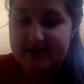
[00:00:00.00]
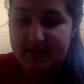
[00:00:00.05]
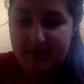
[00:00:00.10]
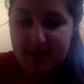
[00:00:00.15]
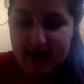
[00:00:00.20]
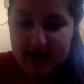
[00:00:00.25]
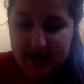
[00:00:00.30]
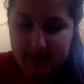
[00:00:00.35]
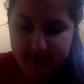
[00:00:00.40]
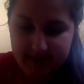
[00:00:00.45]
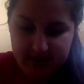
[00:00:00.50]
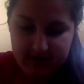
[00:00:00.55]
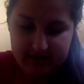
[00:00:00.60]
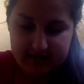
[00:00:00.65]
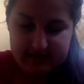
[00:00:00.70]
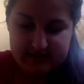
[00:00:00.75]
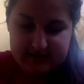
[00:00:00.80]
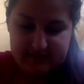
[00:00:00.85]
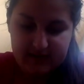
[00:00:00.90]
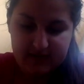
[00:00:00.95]
to make
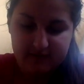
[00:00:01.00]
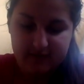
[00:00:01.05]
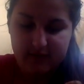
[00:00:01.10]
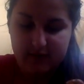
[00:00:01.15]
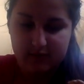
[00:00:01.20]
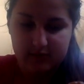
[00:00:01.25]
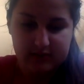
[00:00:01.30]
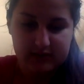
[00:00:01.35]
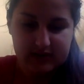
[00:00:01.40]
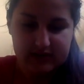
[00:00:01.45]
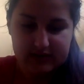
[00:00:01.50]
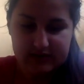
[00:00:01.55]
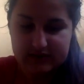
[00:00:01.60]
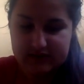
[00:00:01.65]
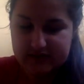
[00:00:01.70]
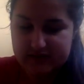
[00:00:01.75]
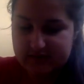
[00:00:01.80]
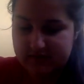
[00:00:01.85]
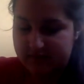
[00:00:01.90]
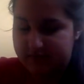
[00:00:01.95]
because my phone
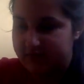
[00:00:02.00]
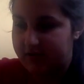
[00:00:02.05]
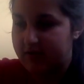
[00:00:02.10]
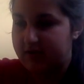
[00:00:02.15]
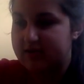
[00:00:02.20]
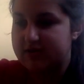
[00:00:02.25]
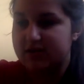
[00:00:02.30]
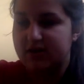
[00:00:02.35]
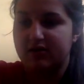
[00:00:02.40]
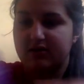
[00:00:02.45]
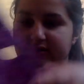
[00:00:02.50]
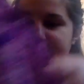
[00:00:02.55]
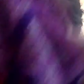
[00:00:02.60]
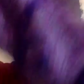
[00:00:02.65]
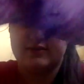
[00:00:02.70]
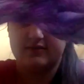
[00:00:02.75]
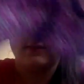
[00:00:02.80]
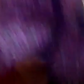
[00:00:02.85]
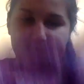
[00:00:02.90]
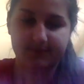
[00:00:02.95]
is very
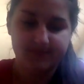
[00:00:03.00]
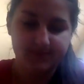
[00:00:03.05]
talkative.